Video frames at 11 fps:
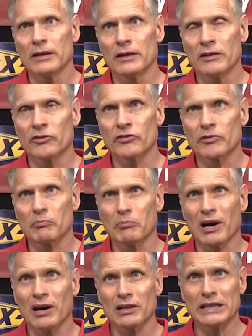it's
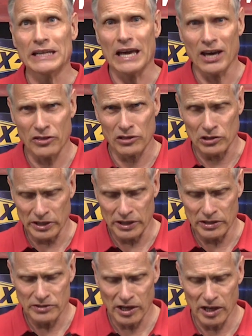
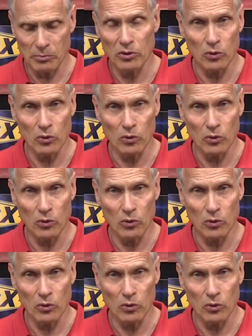polyethylene tape